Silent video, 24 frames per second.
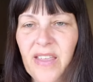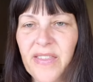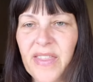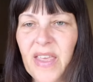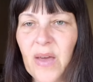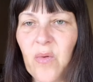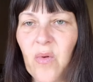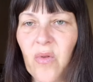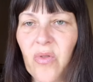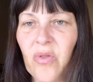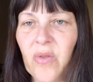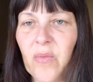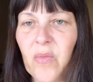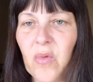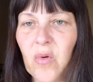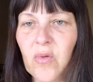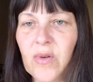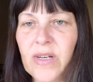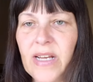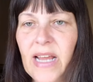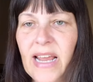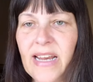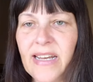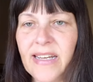They want them all
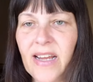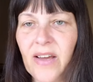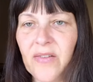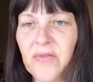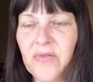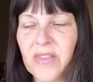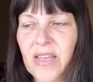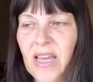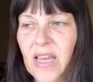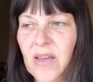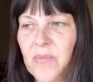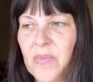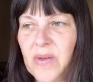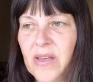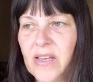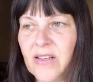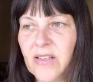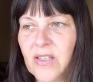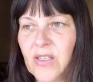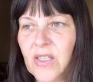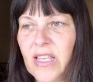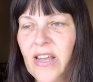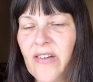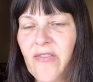dead, don't they?
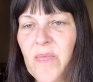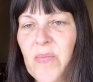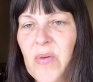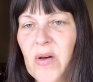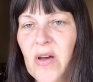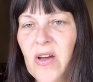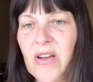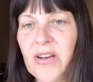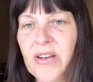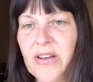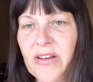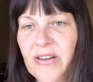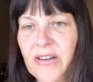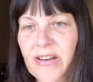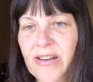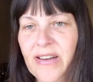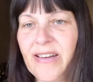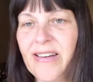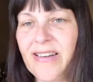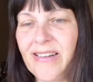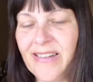Because they're a burden.